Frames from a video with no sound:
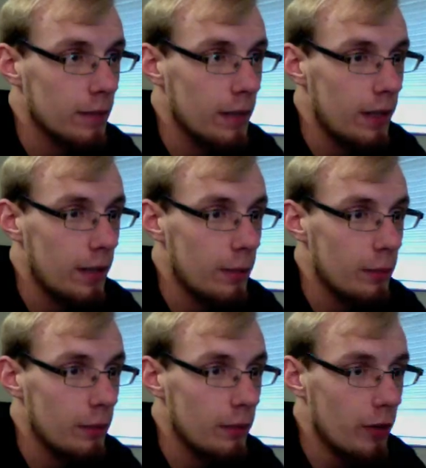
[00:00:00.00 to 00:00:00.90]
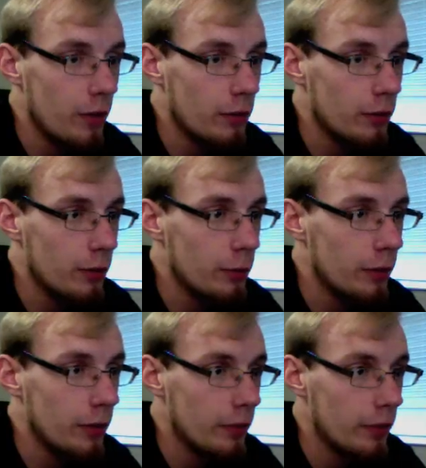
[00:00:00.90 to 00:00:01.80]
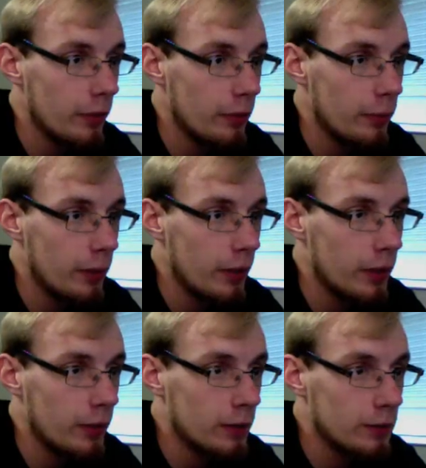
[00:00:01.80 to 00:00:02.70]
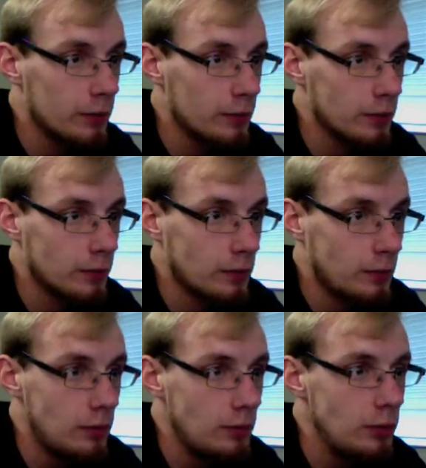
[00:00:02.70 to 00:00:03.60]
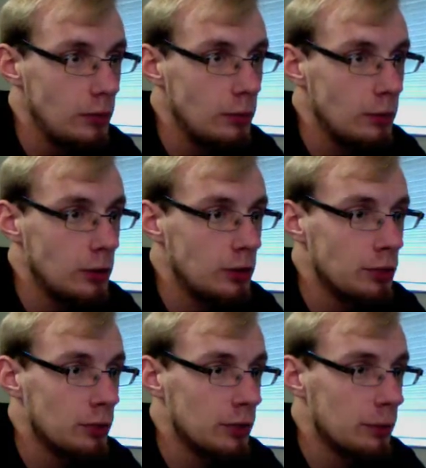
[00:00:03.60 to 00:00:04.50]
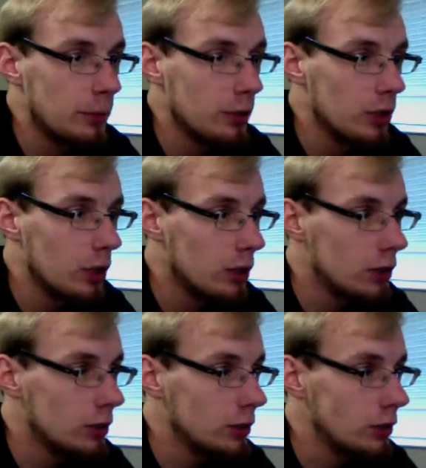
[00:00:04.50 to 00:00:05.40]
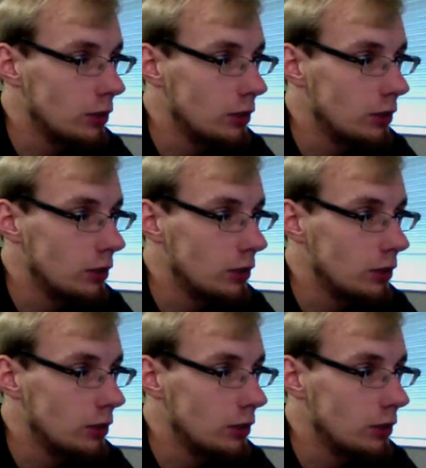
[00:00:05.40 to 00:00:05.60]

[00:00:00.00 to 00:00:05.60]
And that moved off a little bit in the wrong spot. Put these where they belong.